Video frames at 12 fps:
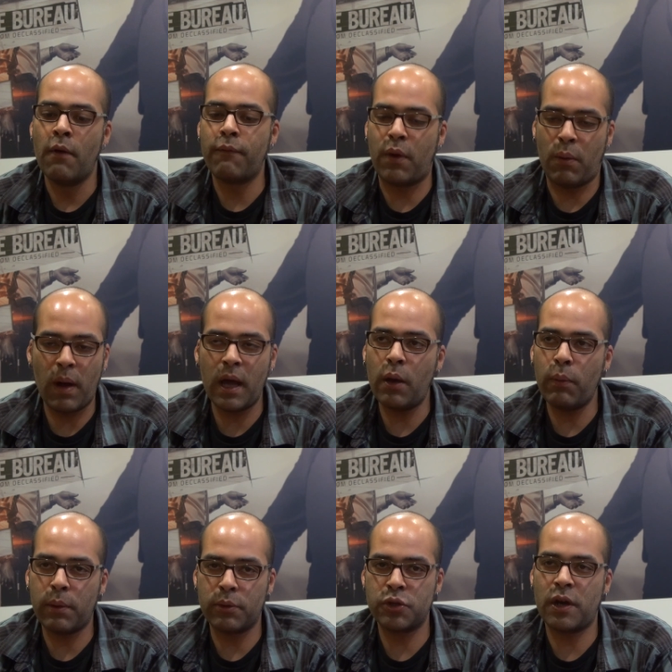For a while,
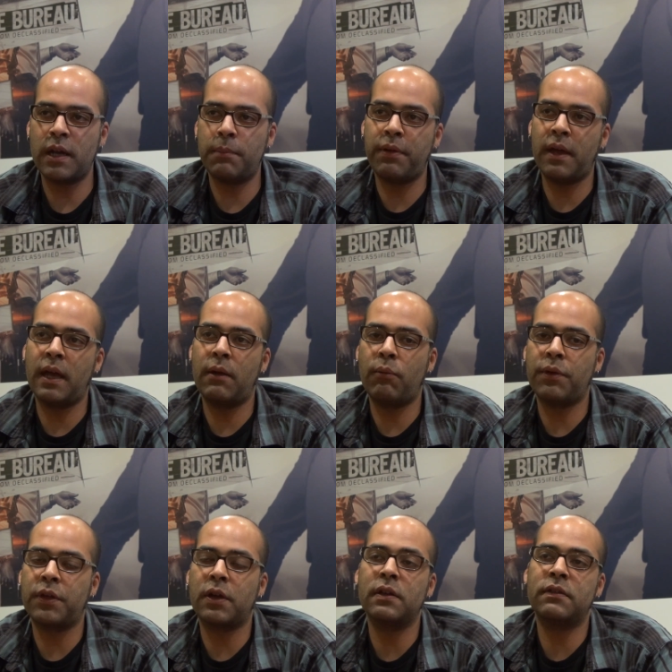we were trying to play
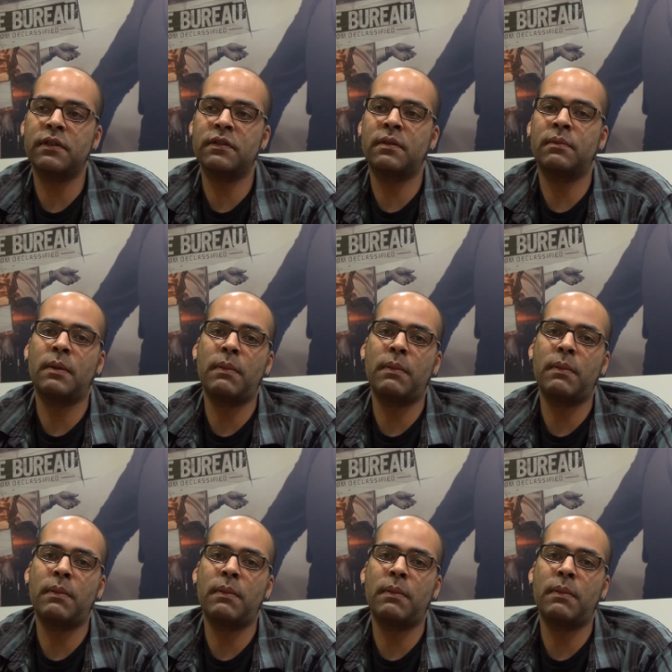with a good system